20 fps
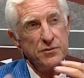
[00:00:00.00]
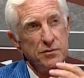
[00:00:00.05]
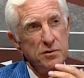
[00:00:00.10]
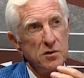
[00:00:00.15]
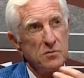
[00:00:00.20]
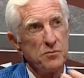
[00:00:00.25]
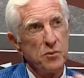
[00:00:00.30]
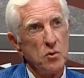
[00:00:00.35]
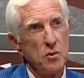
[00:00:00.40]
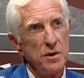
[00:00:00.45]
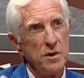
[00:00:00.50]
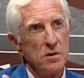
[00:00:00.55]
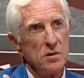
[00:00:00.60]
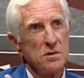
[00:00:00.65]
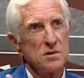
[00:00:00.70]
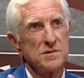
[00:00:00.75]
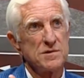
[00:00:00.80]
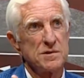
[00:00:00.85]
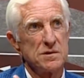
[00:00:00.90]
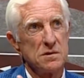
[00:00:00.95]
to your point
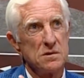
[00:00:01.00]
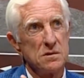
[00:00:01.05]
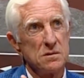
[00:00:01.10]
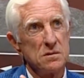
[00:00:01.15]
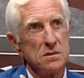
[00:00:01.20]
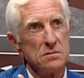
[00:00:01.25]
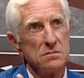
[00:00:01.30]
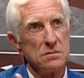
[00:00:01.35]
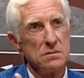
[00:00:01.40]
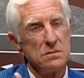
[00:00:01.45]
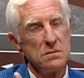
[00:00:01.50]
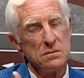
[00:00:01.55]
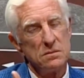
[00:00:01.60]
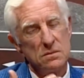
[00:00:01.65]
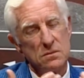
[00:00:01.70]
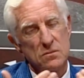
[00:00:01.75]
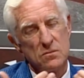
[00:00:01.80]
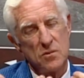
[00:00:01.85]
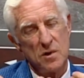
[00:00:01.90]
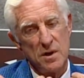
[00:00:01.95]
also,
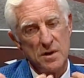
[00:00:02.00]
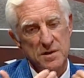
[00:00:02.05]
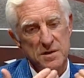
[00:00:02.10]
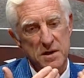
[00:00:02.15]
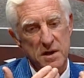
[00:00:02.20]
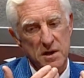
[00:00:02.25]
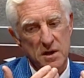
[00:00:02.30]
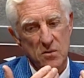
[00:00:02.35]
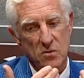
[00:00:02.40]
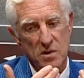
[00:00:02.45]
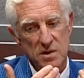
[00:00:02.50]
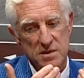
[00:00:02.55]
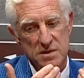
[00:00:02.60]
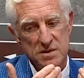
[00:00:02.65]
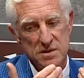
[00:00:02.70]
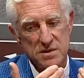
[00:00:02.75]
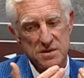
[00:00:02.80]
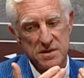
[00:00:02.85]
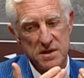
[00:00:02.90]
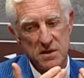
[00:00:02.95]
one of the takeaways
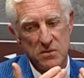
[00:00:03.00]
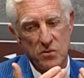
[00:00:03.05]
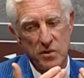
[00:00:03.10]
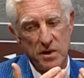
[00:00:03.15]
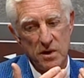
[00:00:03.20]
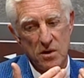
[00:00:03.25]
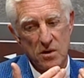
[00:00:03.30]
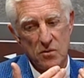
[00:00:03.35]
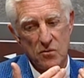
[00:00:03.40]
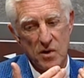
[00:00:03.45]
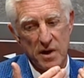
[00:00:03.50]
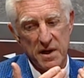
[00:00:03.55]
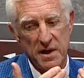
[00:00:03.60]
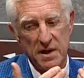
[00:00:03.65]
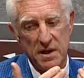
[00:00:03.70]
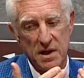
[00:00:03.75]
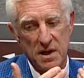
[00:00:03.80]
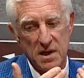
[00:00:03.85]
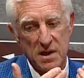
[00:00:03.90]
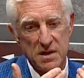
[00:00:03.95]
is that we all
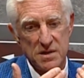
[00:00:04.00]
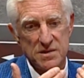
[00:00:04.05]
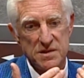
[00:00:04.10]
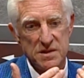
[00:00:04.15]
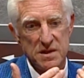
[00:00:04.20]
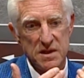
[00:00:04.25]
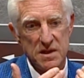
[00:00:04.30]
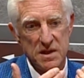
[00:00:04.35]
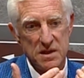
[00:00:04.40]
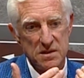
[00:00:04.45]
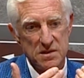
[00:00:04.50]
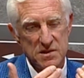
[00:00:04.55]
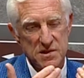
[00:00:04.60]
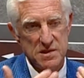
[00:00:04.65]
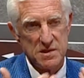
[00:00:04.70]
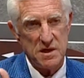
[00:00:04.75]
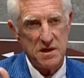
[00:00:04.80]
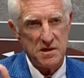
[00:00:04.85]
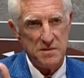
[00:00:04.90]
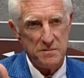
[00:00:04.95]
recognize that in the
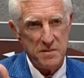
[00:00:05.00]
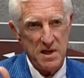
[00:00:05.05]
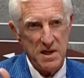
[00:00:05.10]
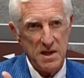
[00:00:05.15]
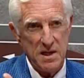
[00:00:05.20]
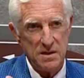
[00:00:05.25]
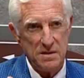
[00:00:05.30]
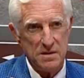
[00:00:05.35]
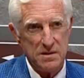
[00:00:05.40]
state of Maine,